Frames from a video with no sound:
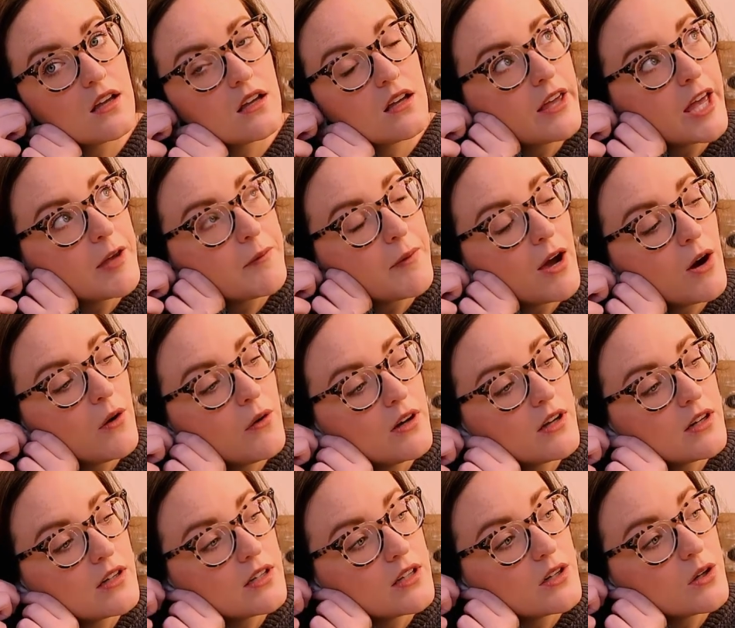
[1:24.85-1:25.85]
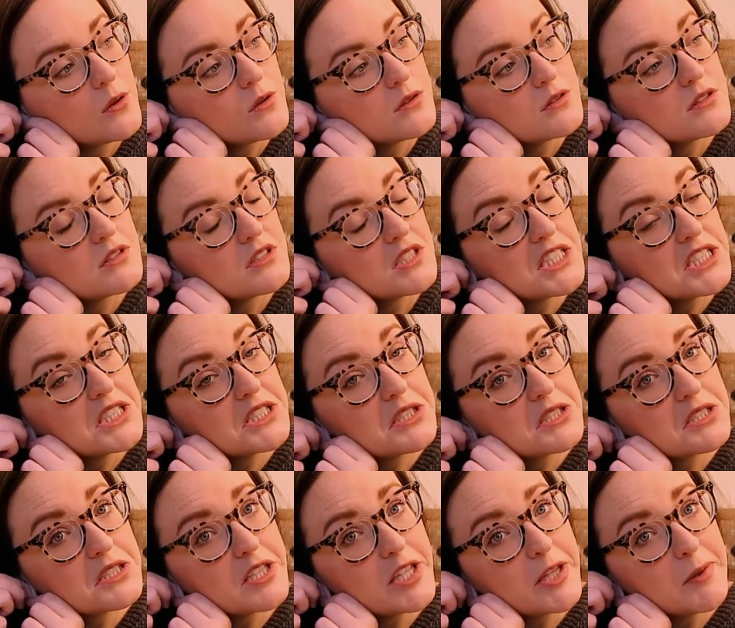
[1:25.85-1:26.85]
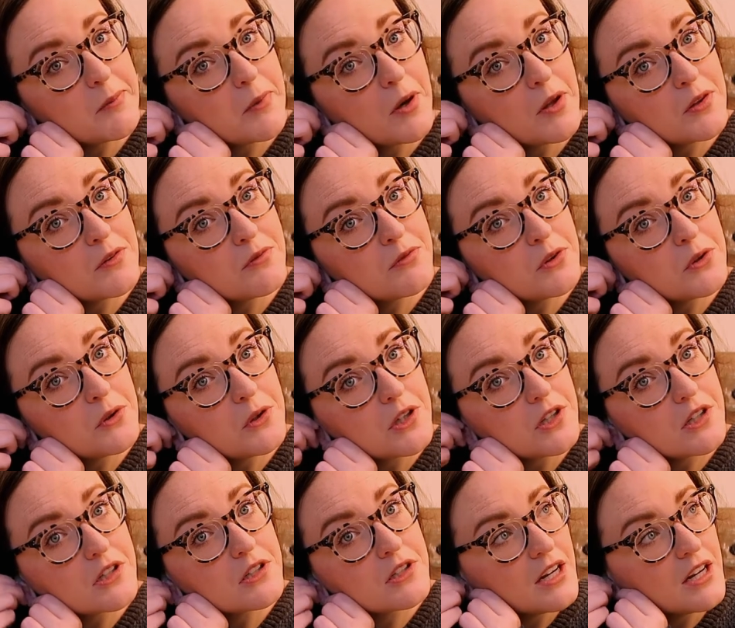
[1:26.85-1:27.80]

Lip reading: came out and he goes, he's asleep on the floor.